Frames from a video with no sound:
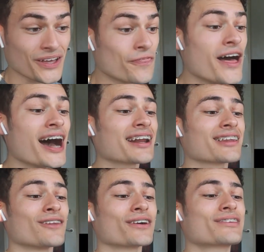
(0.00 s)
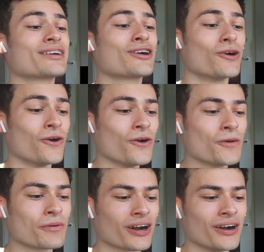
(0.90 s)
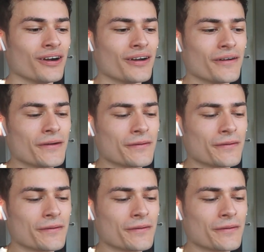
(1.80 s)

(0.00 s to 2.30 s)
That looks cool, bro!